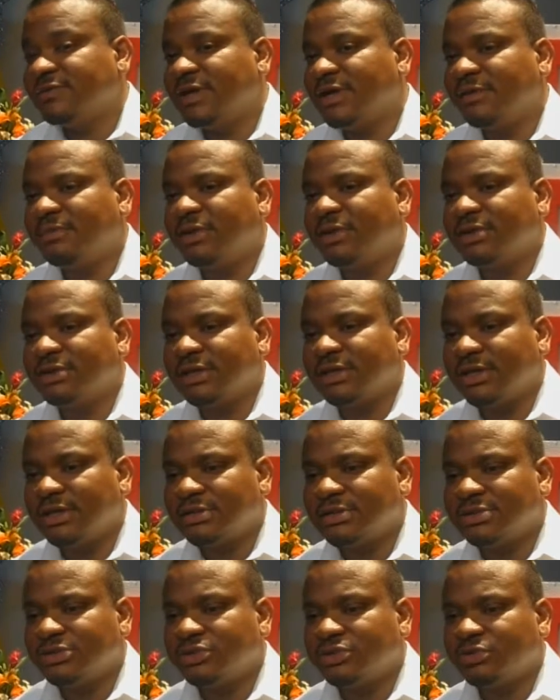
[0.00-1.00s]
of that
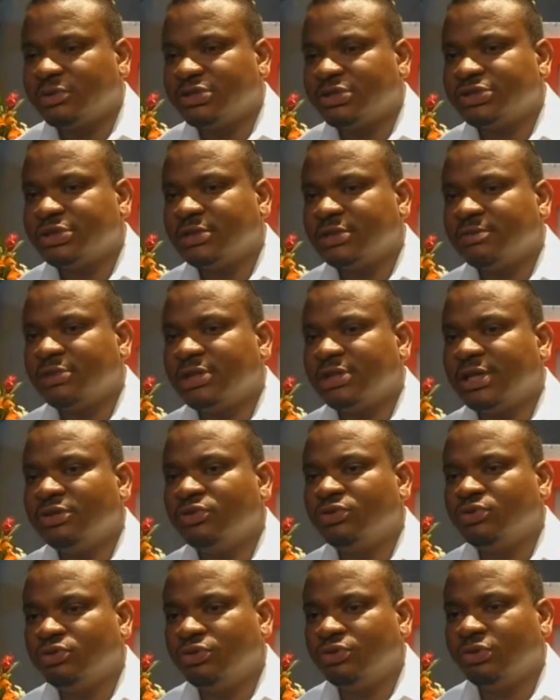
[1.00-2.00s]
particular situation, but
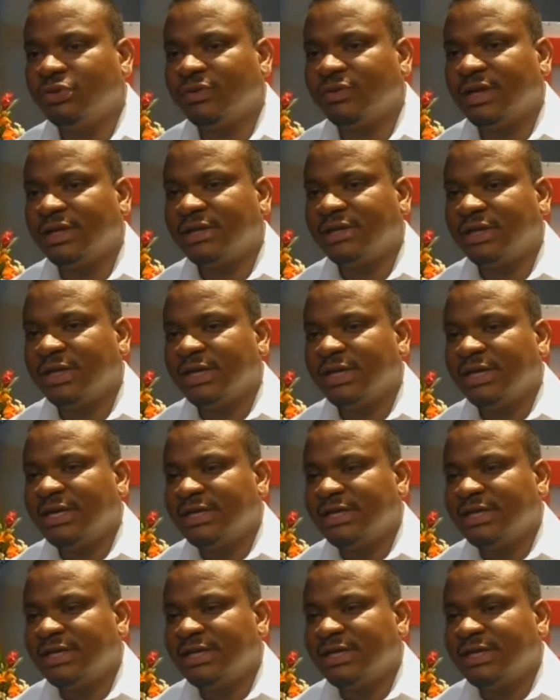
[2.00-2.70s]
I do know that